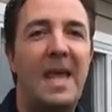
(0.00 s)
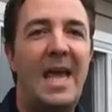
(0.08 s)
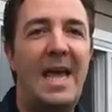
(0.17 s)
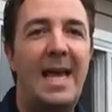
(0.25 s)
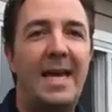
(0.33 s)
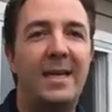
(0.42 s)

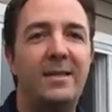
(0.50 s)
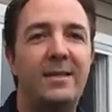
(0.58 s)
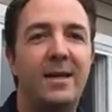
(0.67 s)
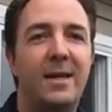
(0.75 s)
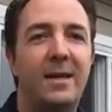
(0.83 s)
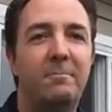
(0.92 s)
and
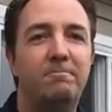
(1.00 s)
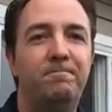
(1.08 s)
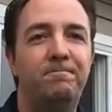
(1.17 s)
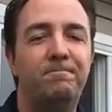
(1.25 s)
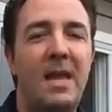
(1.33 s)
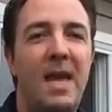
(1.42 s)

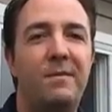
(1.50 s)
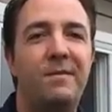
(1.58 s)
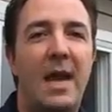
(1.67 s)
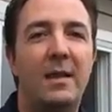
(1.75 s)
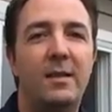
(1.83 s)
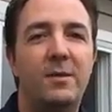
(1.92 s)
a
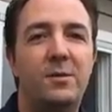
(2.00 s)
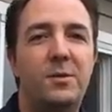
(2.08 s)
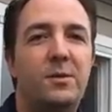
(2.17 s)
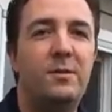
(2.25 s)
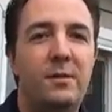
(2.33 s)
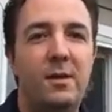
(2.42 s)

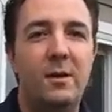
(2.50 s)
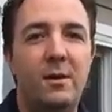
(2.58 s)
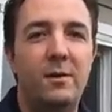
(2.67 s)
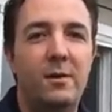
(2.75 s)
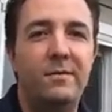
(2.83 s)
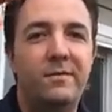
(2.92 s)
valance,
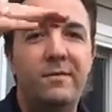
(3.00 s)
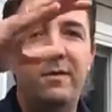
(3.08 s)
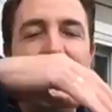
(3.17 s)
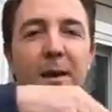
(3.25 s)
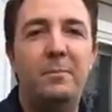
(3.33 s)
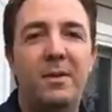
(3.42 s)
the
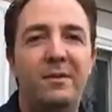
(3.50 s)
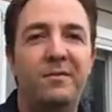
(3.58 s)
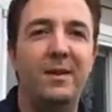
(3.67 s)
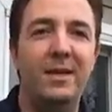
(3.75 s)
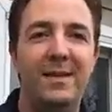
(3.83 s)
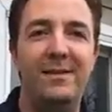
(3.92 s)
flappy,
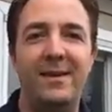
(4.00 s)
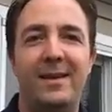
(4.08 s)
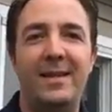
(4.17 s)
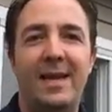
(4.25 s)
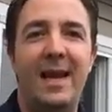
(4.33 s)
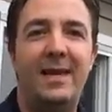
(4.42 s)
frilly thing
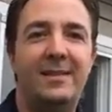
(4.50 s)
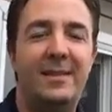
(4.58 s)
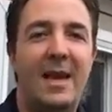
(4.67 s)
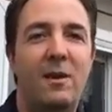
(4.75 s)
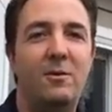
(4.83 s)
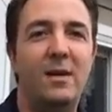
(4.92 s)
that hangs
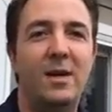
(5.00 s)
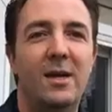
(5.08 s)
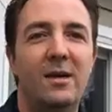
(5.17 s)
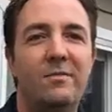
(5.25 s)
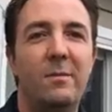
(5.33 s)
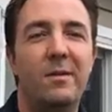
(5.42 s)
down
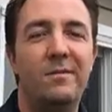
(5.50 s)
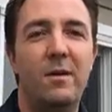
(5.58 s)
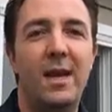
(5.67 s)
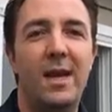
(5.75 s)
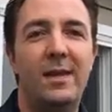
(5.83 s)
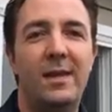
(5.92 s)
from the
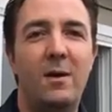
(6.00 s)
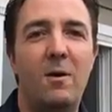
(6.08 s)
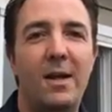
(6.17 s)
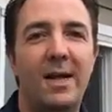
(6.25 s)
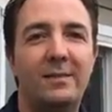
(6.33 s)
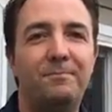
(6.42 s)
front end of the
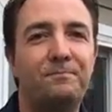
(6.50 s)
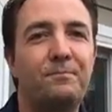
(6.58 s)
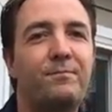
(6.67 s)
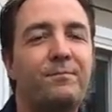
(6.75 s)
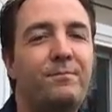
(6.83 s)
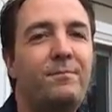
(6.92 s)
awning.
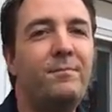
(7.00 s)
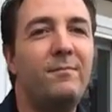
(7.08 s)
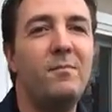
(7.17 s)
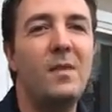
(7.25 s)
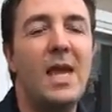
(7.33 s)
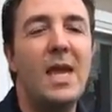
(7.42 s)

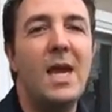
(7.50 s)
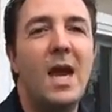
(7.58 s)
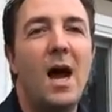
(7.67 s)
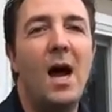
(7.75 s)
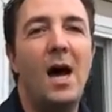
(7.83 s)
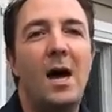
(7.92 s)

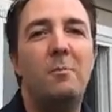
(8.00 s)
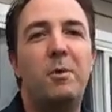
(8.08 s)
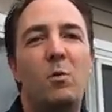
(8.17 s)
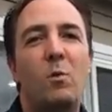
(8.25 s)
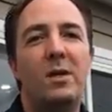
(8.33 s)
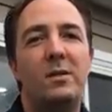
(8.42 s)

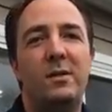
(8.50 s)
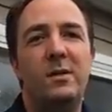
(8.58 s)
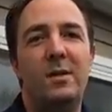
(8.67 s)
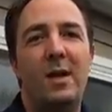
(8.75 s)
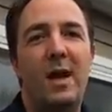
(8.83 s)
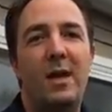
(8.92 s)
But what
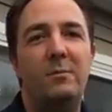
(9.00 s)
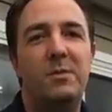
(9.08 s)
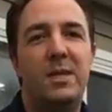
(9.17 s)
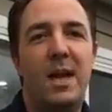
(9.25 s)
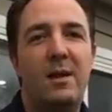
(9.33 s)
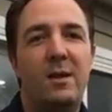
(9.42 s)
I'm
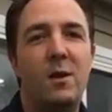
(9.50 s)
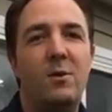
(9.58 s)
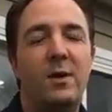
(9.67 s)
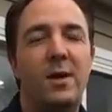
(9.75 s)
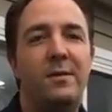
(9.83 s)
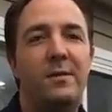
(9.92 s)
standing
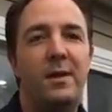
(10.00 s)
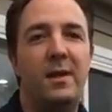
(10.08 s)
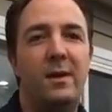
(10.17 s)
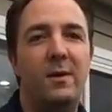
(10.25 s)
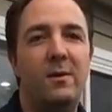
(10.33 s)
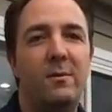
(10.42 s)
underneath
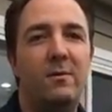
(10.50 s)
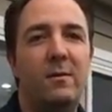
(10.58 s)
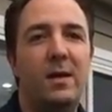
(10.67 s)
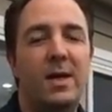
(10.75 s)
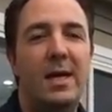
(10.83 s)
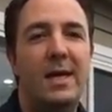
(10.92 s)
here
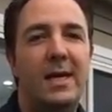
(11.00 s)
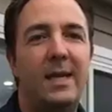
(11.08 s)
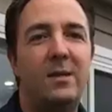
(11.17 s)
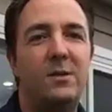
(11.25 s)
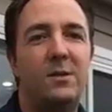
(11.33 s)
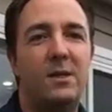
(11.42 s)

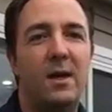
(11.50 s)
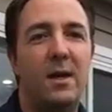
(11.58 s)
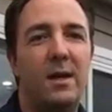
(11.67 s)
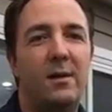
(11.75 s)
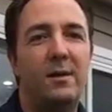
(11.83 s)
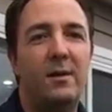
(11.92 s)
is, I